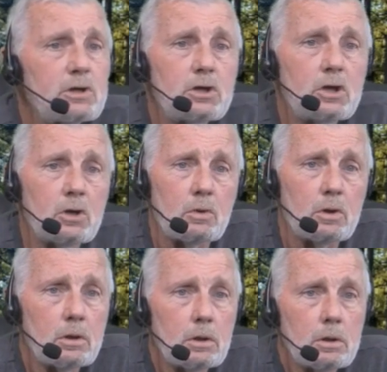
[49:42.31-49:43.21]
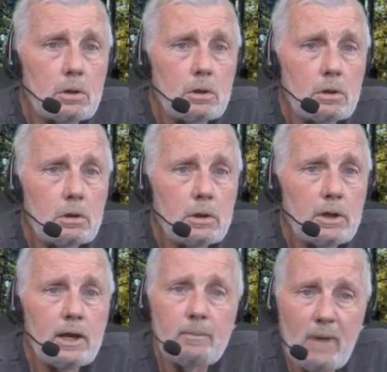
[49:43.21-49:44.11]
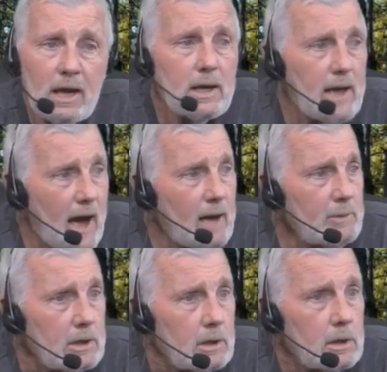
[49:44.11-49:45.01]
to do. And then make it happen.